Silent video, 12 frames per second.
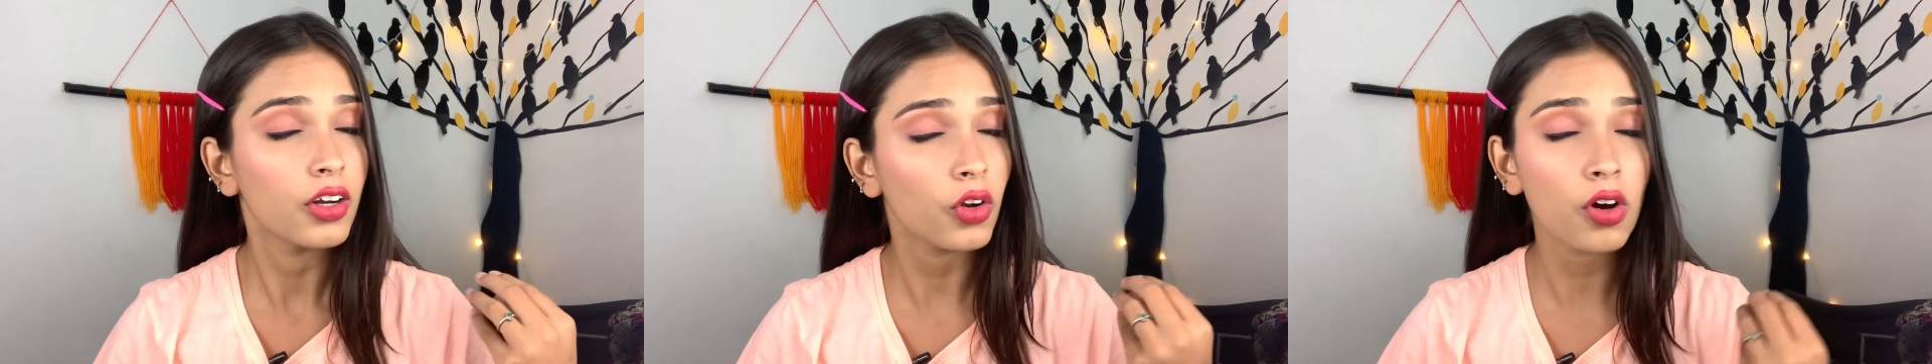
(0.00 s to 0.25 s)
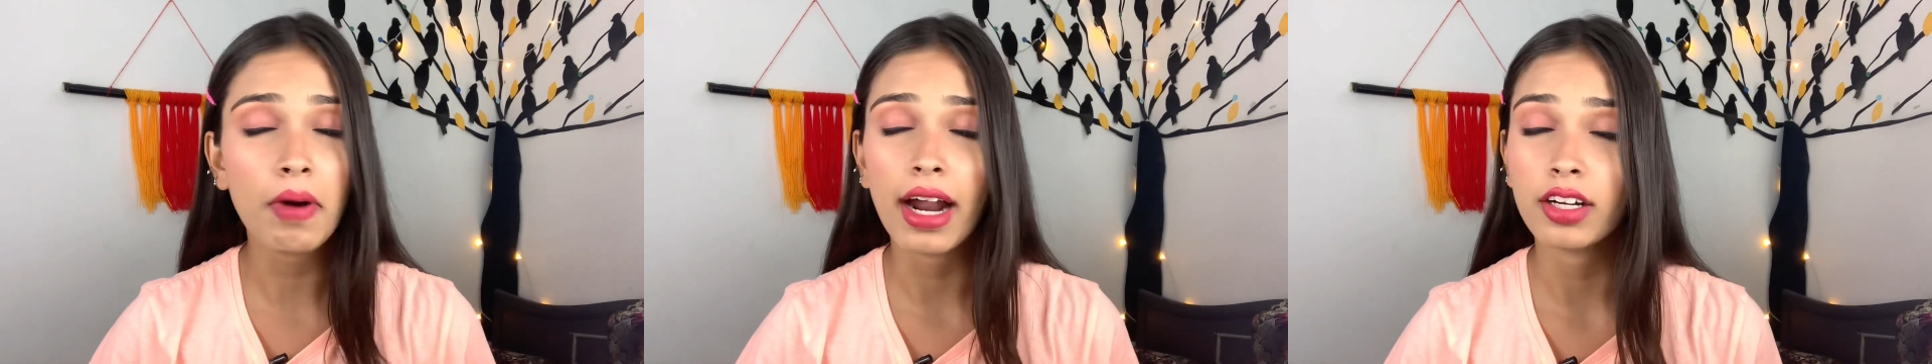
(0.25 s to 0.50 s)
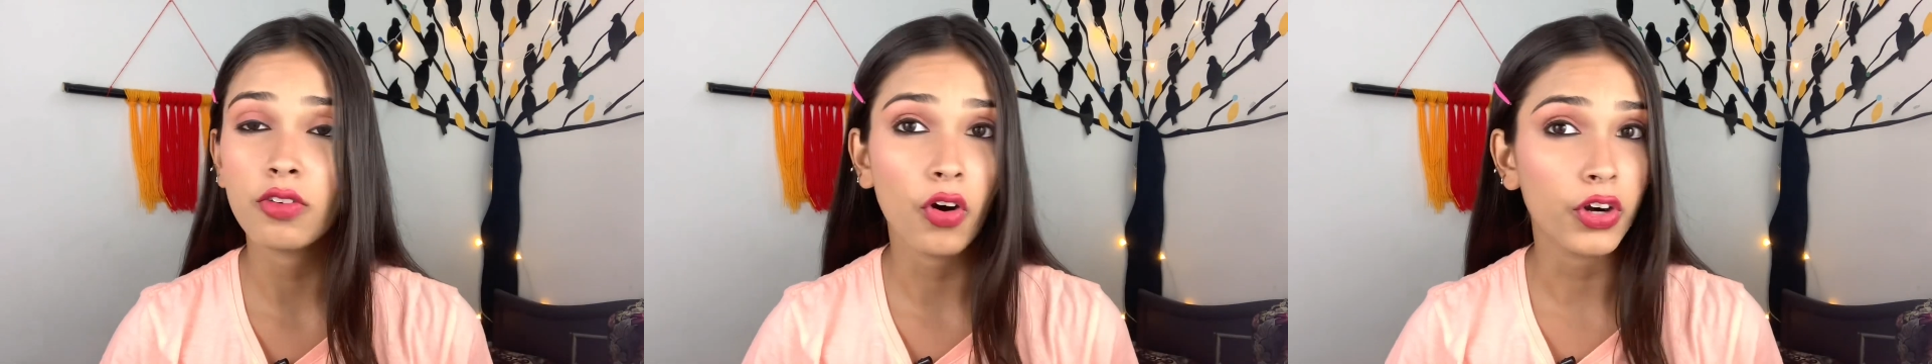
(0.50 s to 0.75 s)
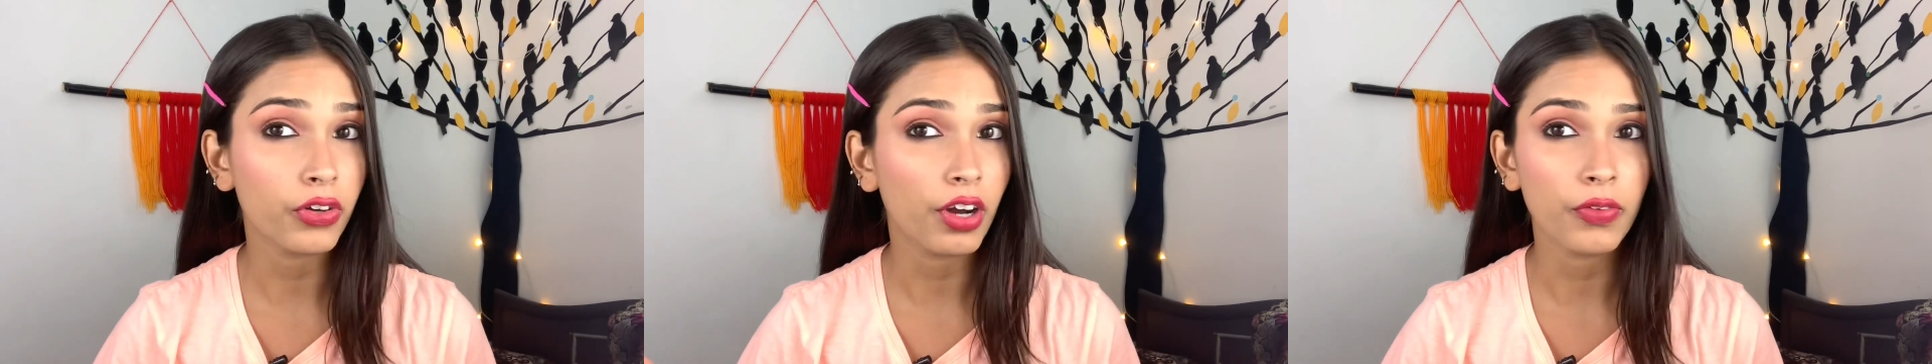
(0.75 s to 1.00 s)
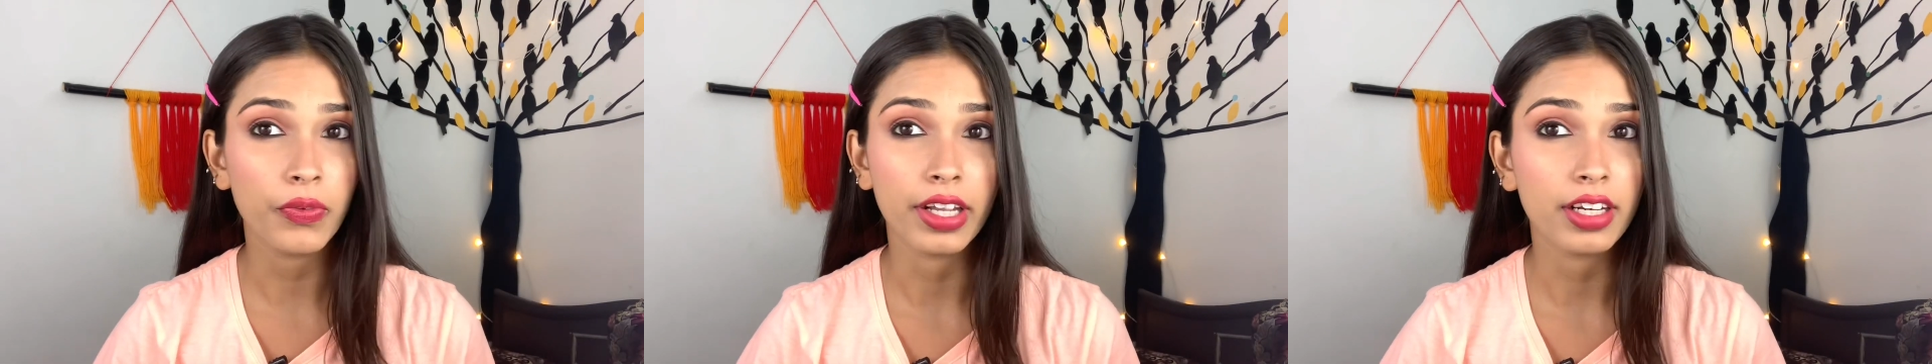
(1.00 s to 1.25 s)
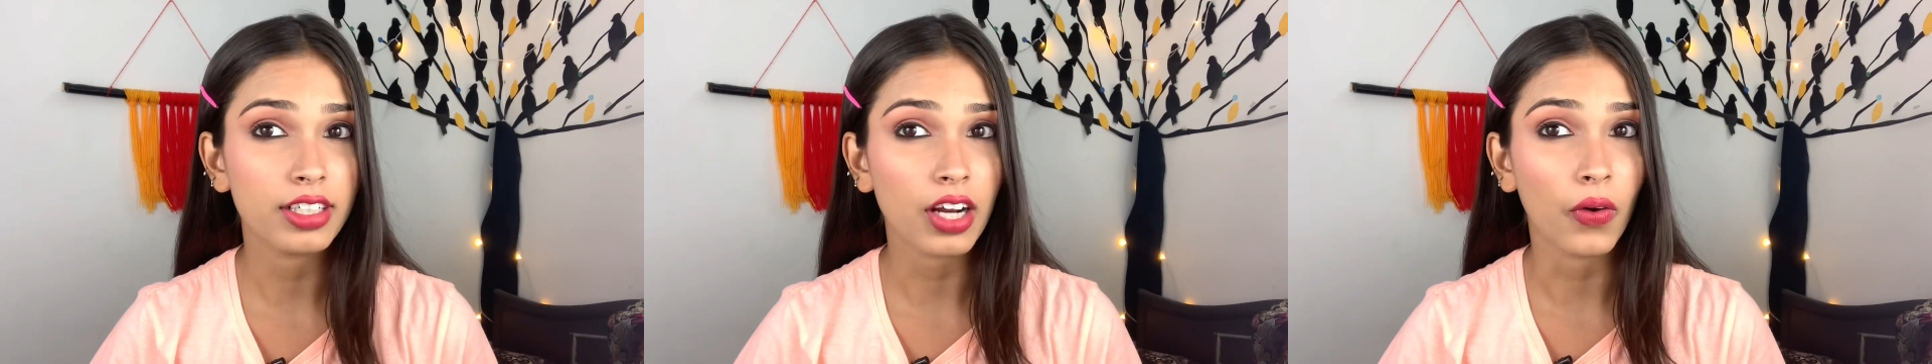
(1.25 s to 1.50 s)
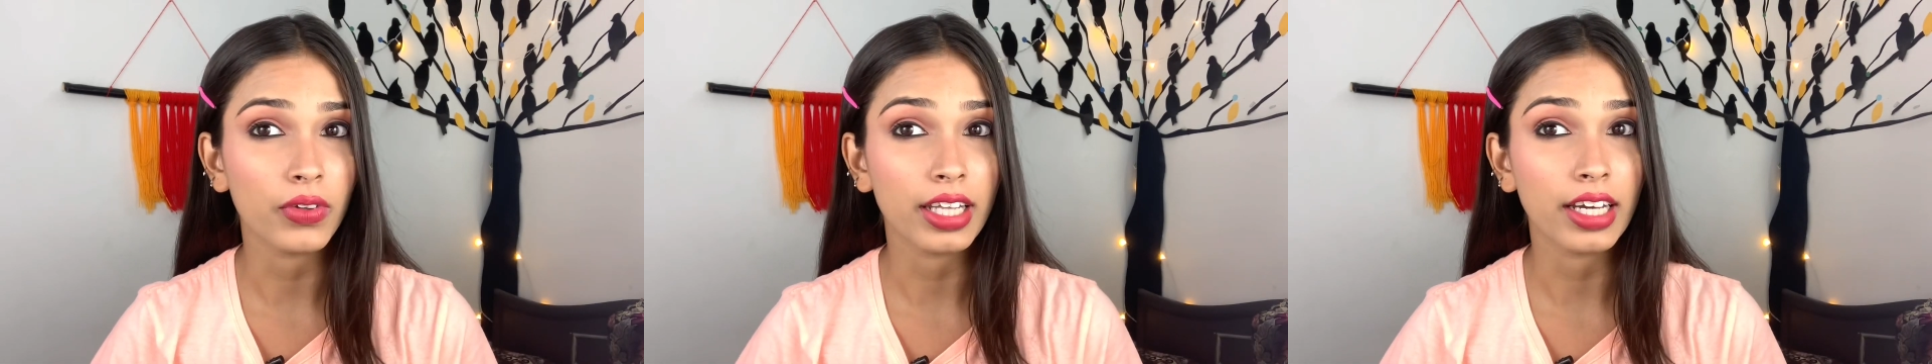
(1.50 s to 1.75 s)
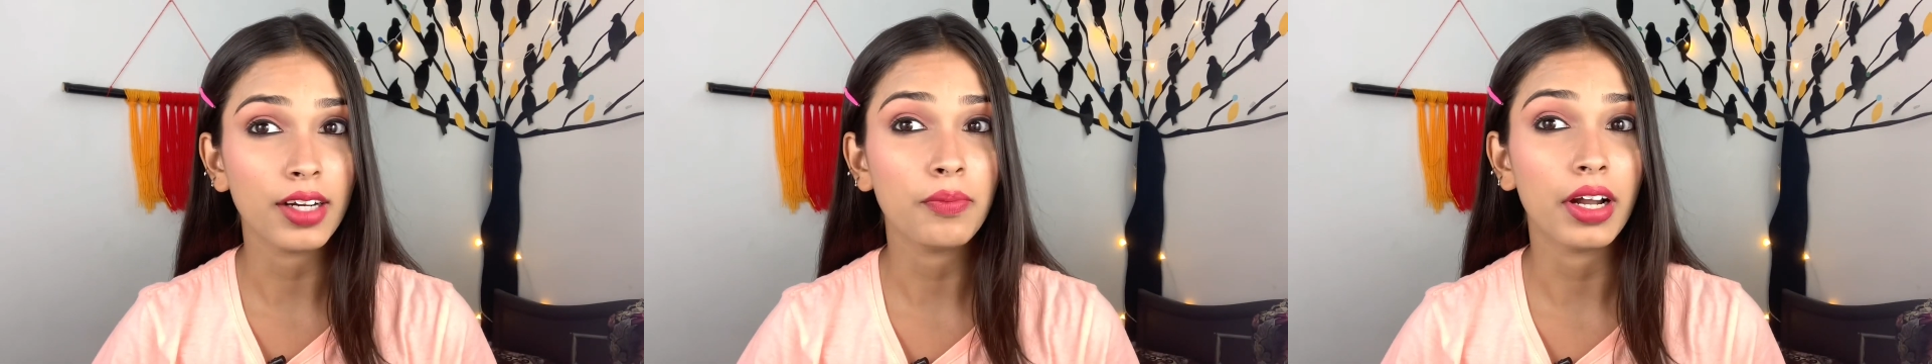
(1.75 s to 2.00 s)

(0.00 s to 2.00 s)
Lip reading: no matter what you are wearing down there,